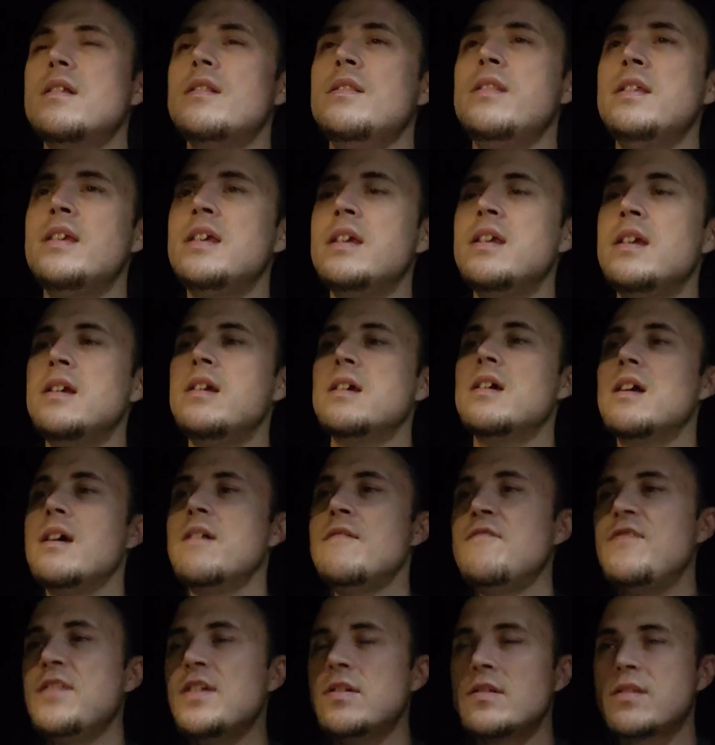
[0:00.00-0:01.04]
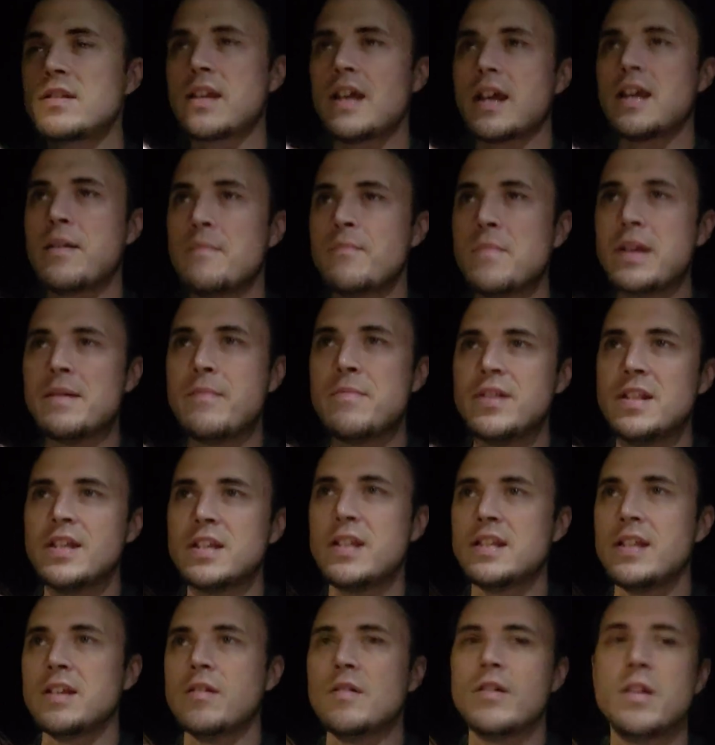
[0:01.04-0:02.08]
It feels like maybe the
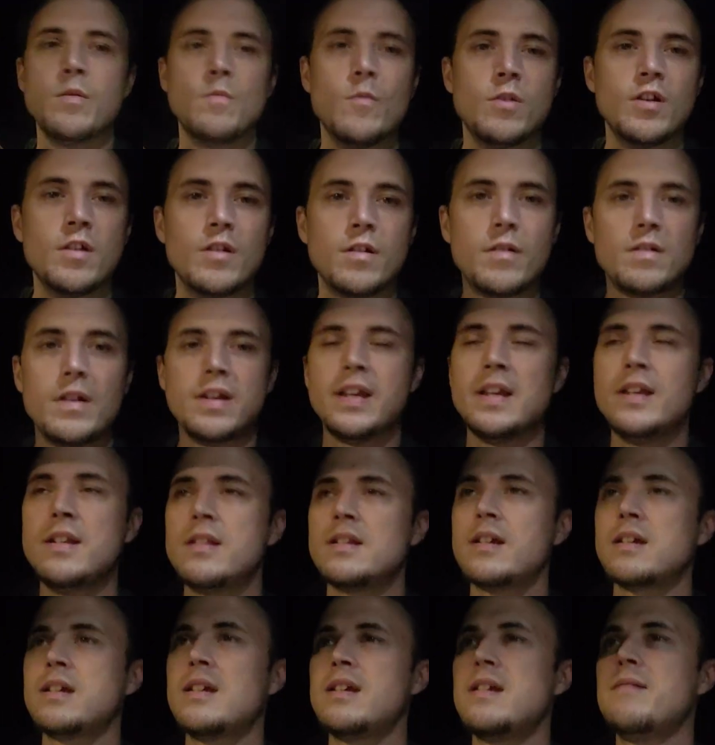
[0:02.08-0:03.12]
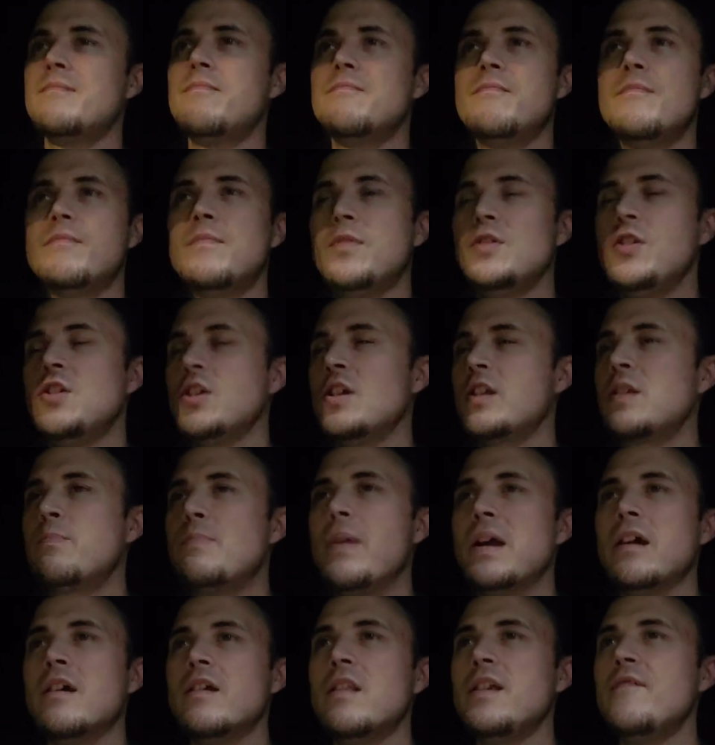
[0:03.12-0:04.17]
steering wheel is just
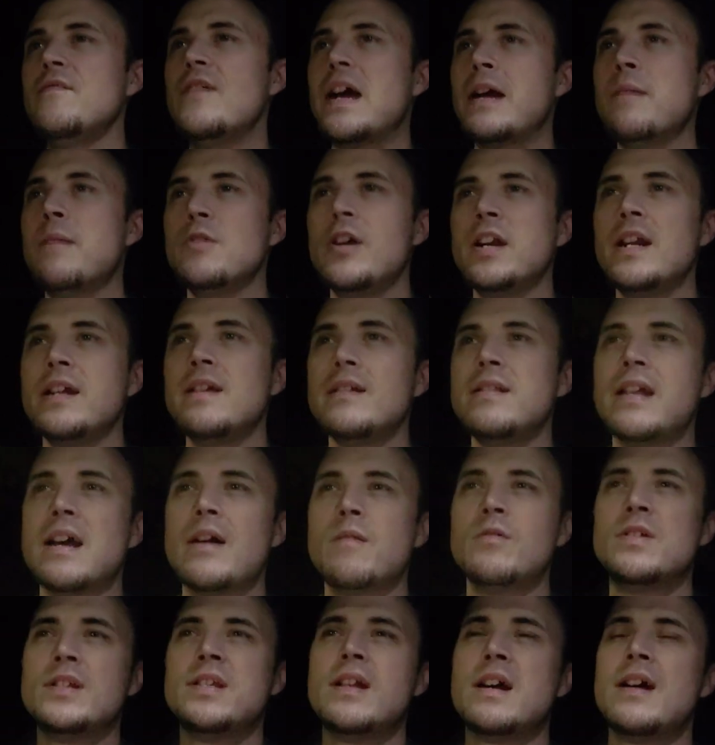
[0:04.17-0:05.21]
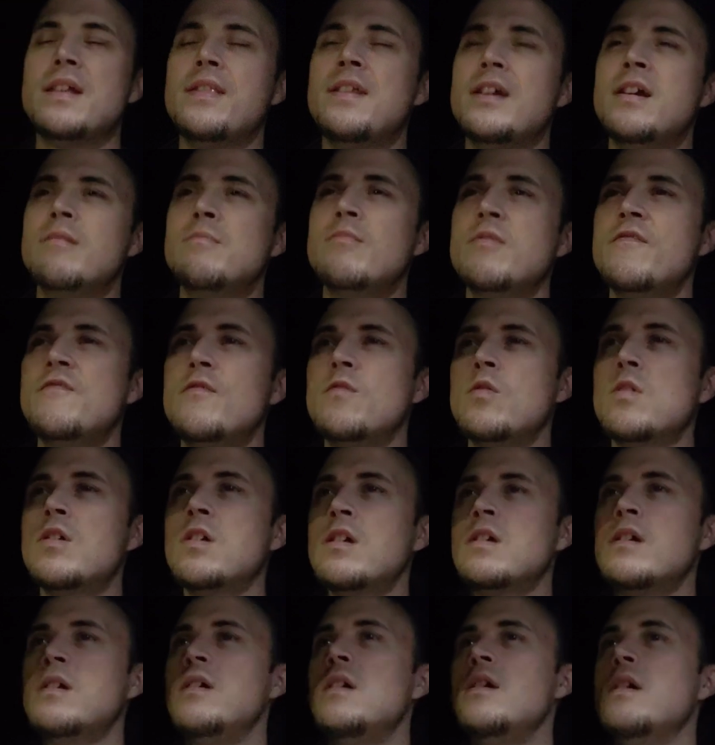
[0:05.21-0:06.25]
barely vibrating. That was not there before.